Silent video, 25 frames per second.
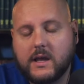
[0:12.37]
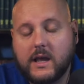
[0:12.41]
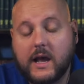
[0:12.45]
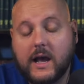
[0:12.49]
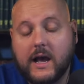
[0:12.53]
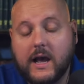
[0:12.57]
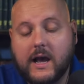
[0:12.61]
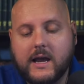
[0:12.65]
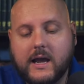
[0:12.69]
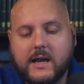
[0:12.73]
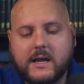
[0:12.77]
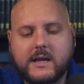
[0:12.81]

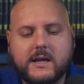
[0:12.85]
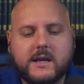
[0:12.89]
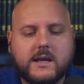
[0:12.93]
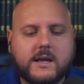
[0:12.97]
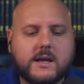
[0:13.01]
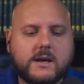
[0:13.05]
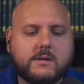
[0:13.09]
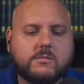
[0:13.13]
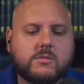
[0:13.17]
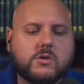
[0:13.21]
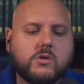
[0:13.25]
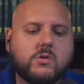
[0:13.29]
I
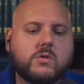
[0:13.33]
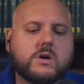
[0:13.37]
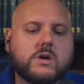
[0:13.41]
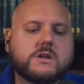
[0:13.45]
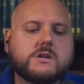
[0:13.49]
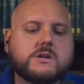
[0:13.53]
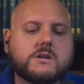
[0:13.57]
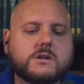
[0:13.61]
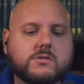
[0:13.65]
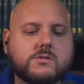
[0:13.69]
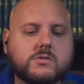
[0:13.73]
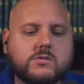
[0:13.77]
am going
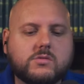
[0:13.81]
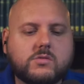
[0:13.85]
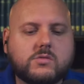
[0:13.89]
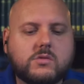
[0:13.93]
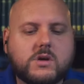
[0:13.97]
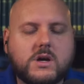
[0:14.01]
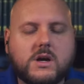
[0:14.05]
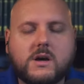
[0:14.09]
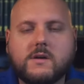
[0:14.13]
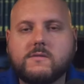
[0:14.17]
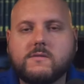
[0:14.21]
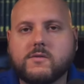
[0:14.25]
to
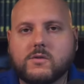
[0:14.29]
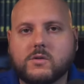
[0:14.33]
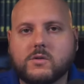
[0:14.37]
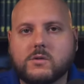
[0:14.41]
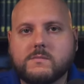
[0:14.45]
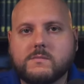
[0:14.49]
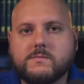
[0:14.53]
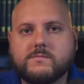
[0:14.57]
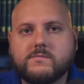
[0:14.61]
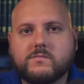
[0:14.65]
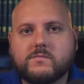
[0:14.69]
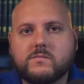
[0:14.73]
cover
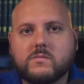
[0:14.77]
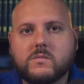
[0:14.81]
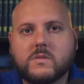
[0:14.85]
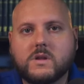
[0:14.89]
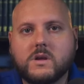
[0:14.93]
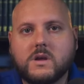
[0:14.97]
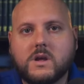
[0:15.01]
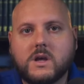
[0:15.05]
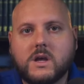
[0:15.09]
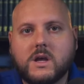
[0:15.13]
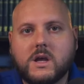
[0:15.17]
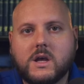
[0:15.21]

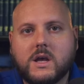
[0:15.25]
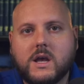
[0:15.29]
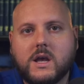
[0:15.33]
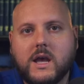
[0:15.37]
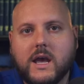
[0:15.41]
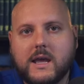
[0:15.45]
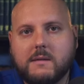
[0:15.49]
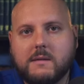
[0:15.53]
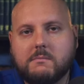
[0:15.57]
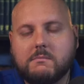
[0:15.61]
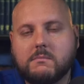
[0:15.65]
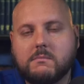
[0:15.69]

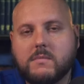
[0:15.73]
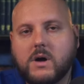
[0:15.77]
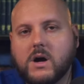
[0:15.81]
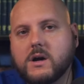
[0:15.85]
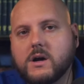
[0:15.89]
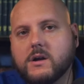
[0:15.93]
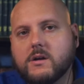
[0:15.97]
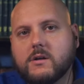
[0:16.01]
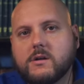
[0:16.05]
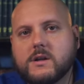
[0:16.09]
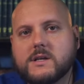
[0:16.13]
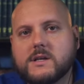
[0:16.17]
a
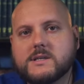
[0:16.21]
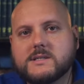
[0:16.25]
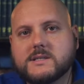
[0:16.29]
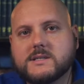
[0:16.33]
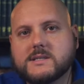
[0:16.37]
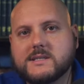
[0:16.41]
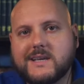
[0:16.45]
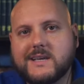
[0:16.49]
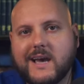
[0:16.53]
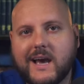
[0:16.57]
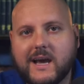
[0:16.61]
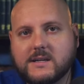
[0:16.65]

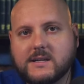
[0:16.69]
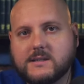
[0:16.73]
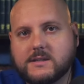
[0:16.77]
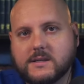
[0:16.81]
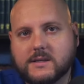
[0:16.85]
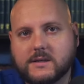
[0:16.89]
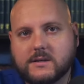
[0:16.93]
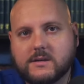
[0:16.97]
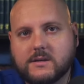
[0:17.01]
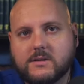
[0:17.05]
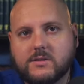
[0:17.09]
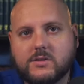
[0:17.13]
modernist
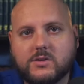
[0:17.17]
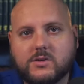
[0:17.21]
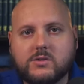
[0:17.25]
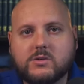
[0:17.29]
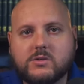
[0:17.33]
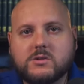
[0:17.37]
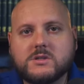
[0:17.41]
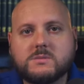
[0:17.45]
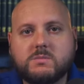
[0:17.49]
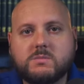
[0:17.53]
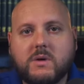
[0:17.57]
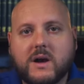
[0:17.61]
tactic
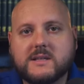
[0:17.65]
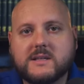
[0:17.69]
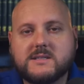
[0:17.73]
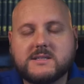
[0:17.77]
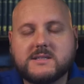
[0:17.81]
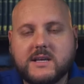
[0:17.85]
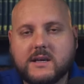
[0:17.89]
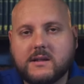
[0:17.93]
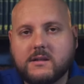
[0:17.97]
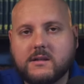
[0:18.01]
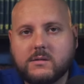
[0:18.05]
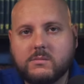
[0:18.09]
used by
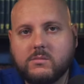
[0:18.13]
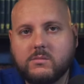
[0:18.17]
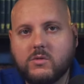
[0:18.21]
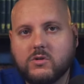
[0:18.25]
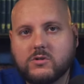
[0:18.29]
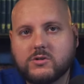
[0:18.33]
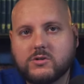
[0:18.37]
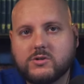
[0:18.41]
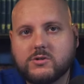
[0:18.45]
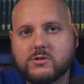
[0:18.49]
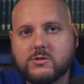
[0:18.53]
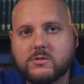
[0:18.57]
Taylor
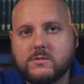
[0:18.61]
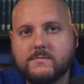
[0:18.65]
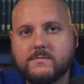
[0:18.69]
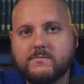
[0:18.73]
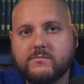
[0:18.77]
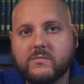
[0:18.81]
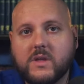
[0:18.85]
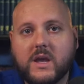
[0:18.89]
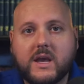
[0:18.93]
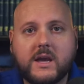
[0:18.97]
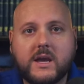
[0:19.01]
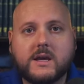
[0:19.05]
Marshall
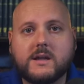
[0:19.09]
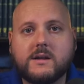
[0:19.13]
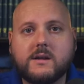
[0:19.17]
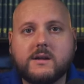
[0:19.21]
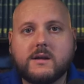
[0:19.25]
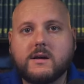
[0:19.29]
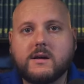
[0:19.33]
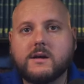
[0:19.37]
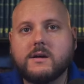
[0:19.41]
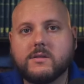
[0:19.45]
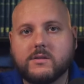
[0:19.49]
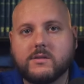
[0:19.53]
and
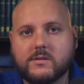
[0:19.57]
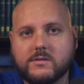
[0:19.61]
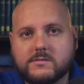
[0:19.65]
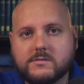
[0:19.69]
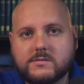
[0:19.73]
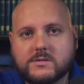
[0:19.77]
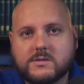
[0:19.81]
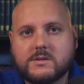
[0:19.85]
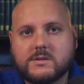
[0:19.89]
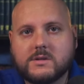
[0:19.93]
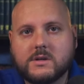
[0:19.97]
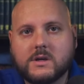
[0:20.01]

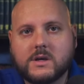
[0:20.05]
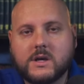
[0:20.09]
others.